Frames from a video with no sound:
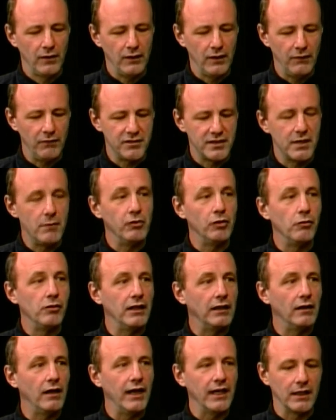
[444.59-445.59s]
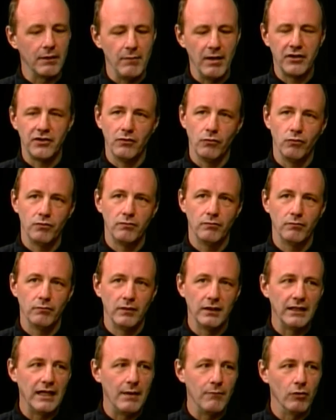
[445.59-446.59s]
if it's someone you really like, it makes it
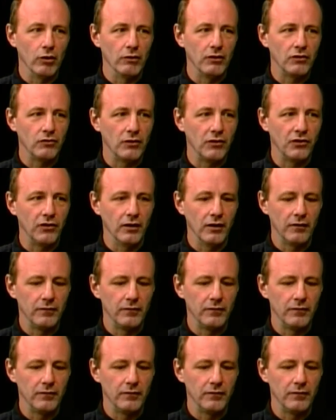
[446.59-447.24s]
a lot more That's interesting.